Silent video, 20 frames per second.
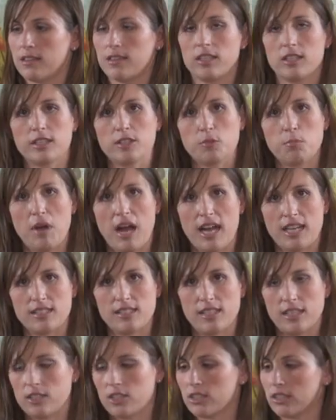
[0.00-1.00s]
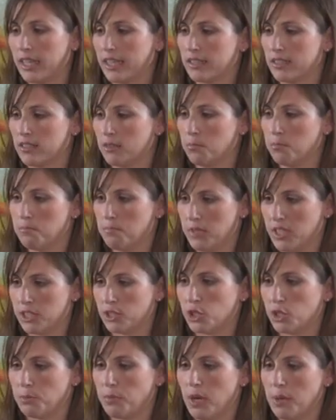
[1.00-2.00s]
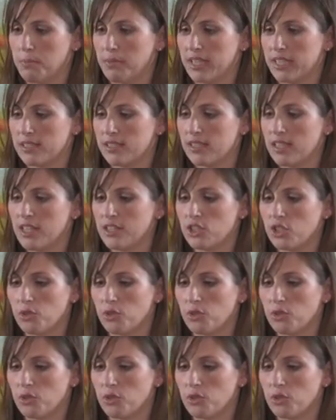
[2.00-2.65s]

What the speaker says: little pods that look like little miniature pumpkins